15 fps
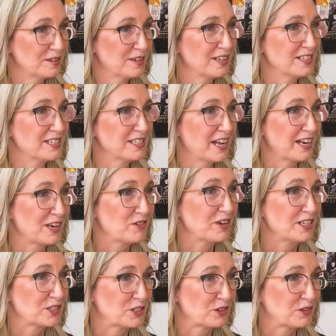and steady
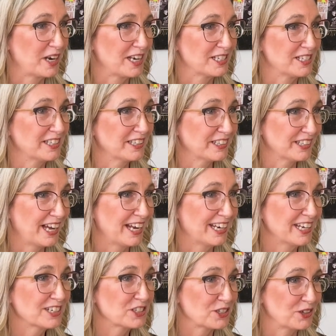wins the race and the
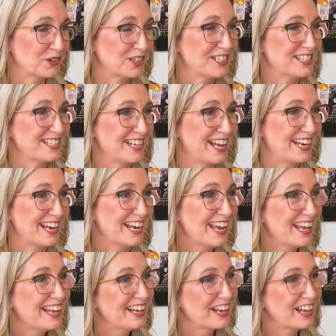lining, slow and steady.